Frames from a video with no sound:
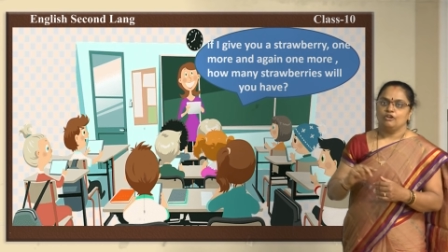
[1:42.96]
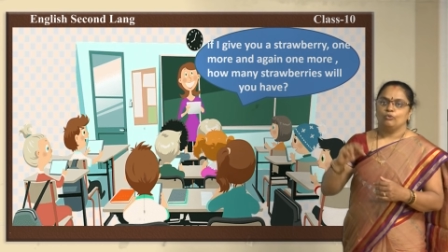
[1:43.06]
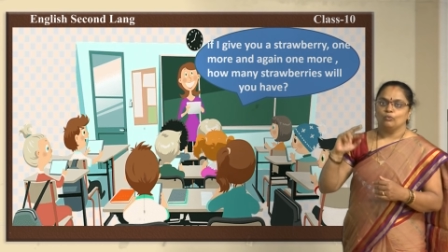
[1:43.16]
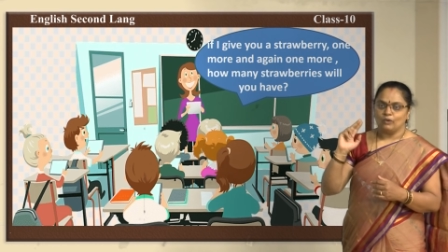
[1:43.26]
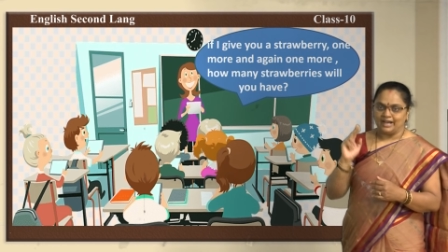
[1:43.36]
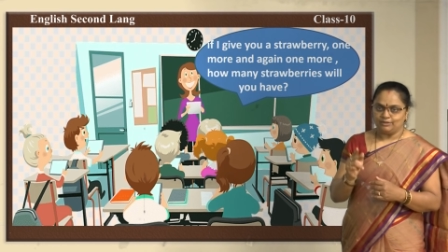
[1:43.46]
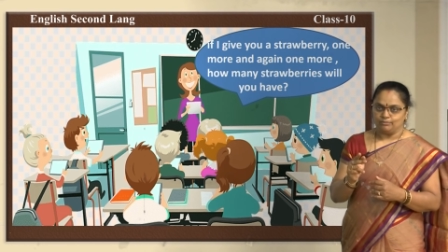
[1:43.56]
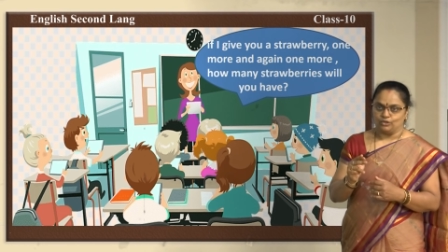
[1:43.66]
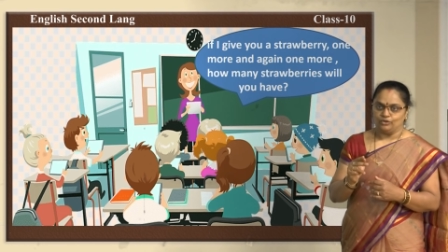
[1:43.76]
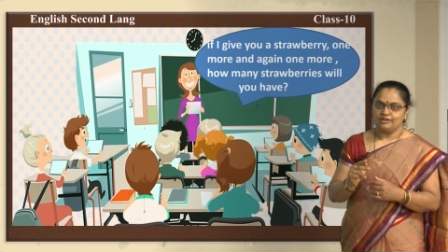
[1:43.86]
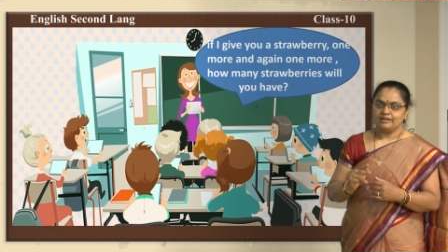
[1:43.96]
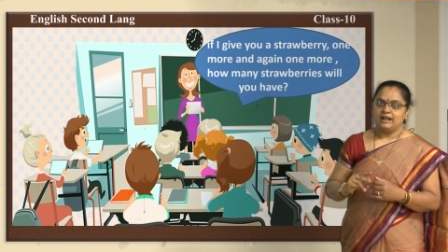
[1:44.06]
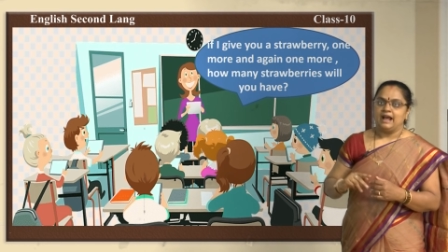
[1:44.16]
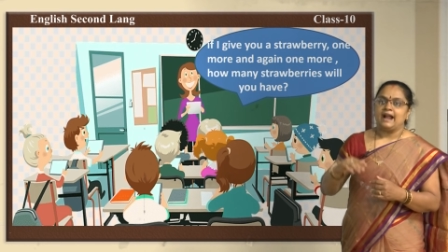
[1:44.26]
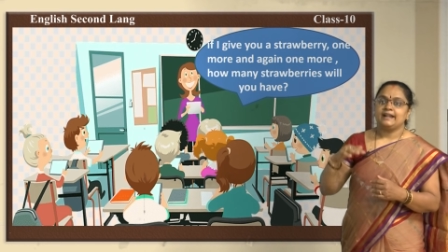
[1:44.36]
one more
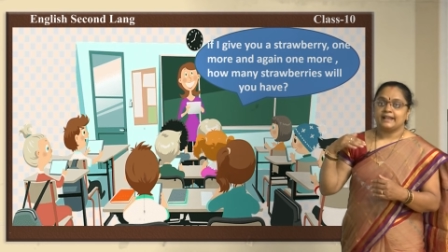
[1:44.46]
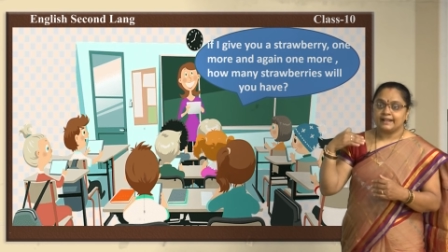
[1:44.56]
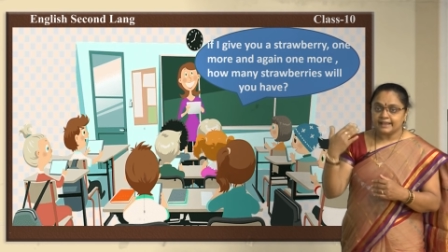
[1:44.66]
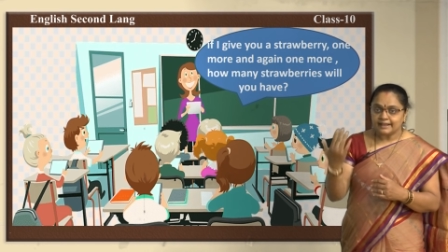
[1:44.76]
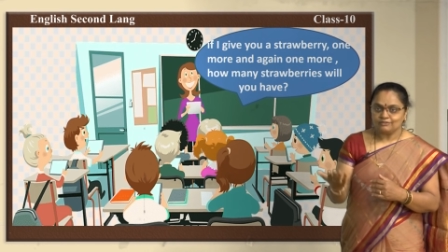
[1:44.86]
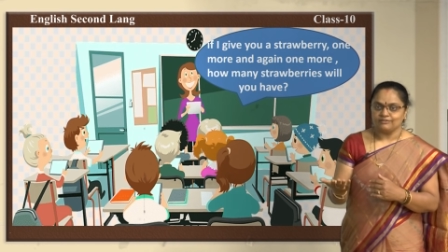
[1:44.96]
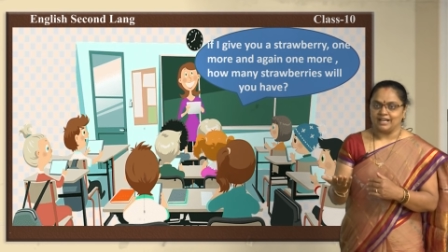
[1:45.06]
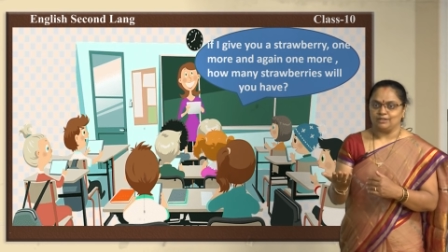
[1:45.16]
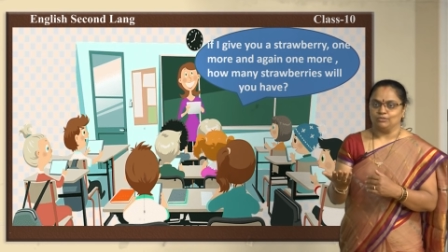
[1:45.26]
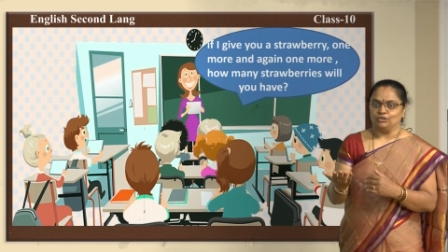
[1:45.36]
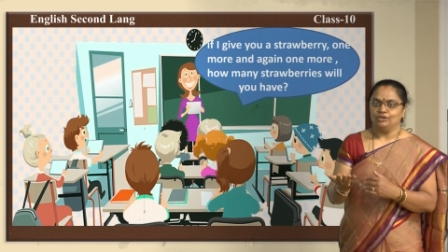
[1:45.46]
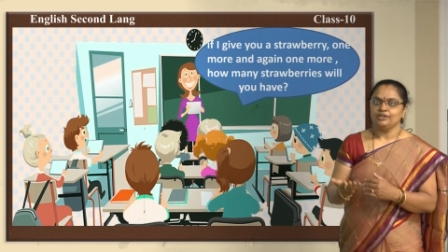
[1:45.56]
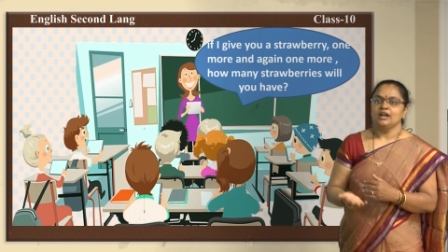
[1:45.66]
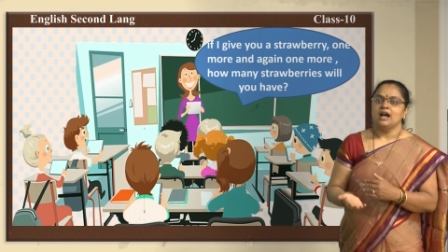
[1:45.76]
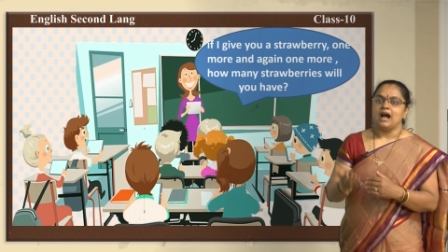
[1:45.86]
and again one more,
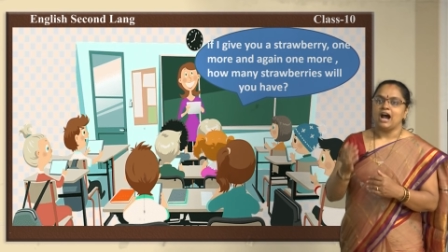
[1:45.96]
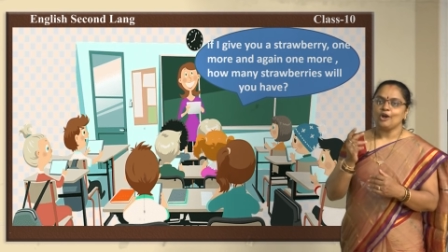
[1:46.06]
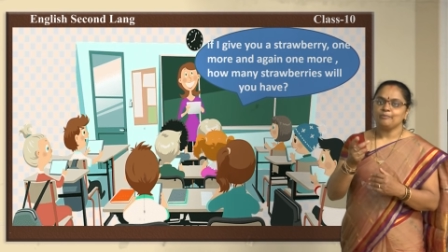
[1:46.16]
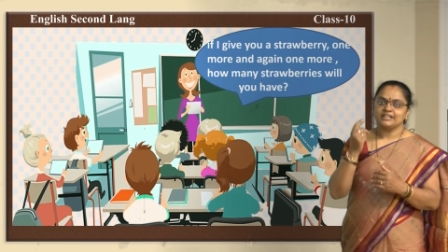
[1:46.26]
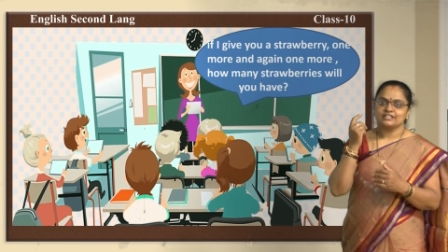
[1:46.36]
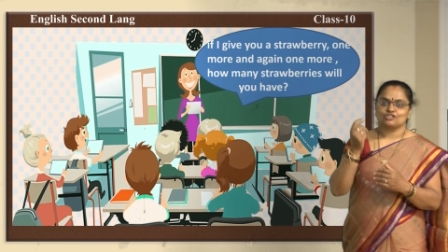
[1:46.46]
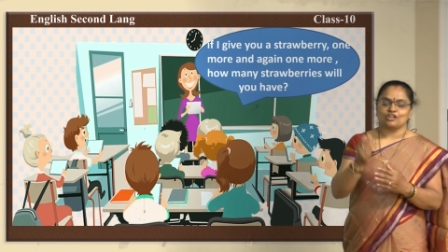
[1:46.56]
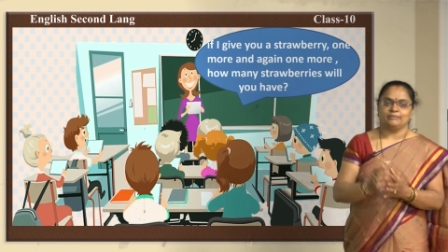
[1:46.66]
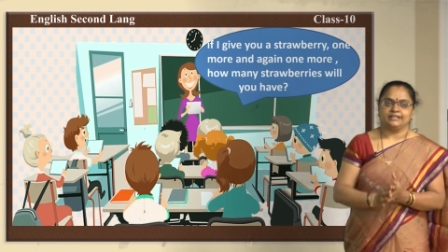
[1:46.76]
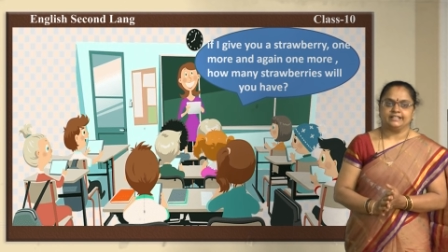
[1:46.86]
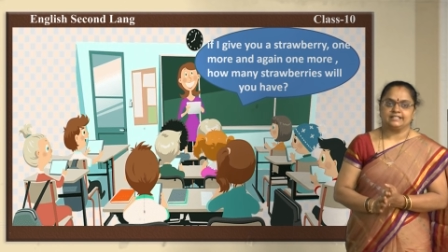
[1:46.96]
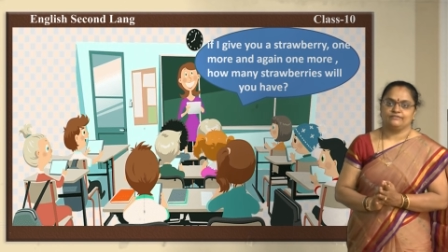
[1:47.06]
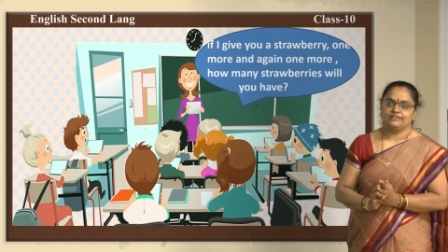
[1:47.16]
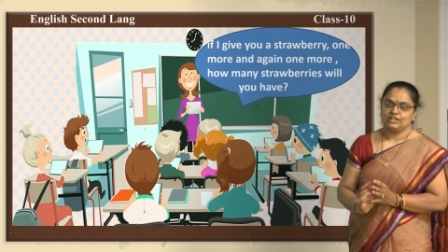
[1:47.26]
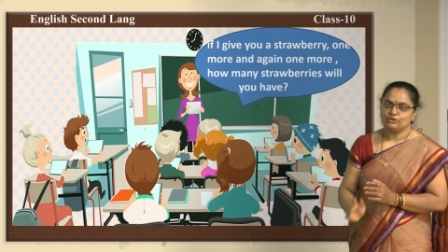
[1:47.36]
how many strawberries
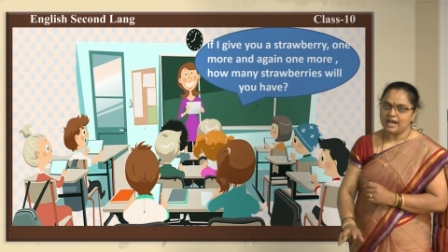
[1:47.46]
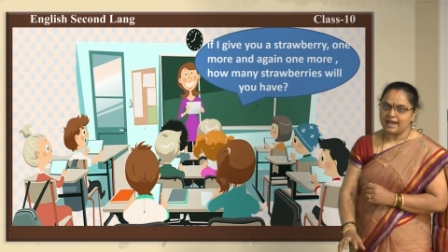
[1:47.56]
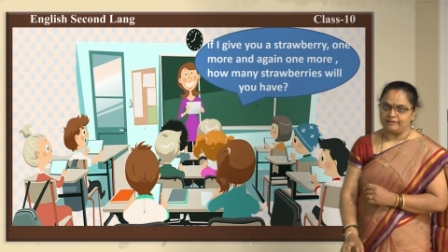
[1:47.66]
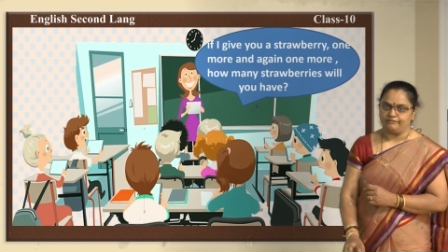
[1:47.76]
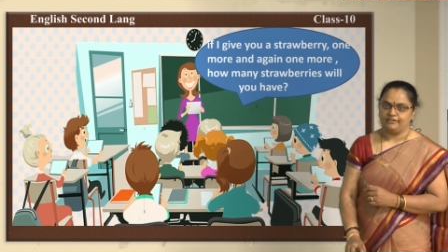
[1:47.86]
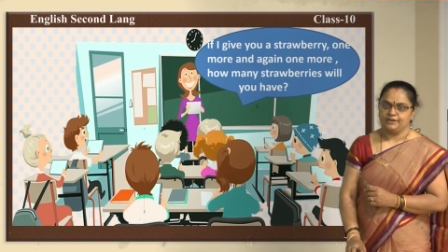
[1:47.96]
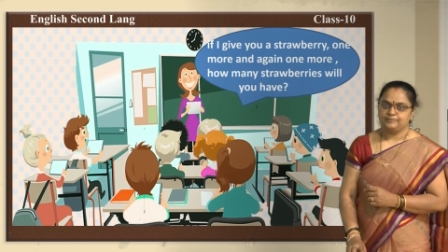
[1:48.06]
will you have?